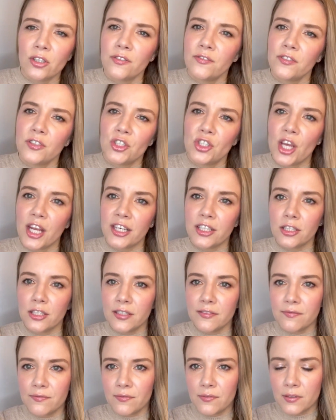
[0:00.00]
of
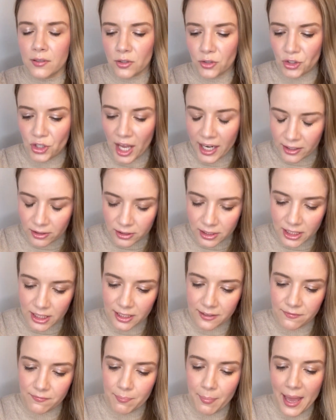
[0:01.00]

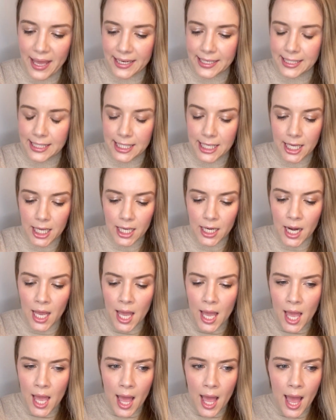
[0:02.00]
regenerative medicine,
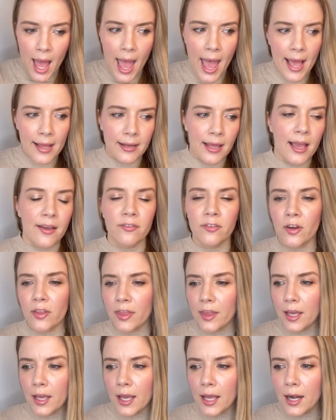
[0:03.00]
and everything.